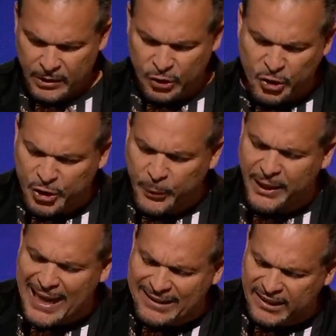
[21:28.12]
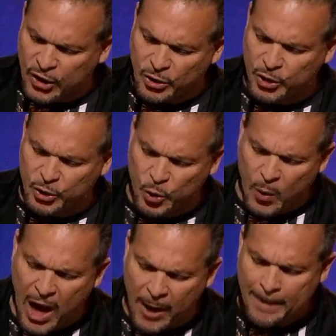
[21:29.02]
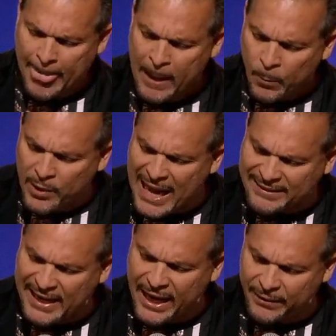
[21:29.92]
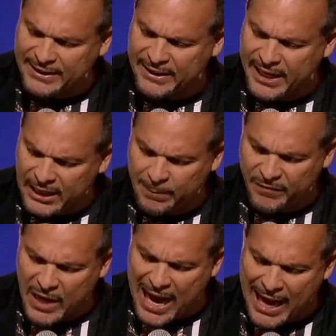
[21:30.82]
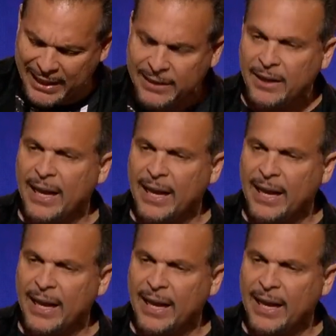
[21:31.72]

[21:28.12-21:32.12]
Don't you realize that those who do wrong will not inherit the kingdom of God?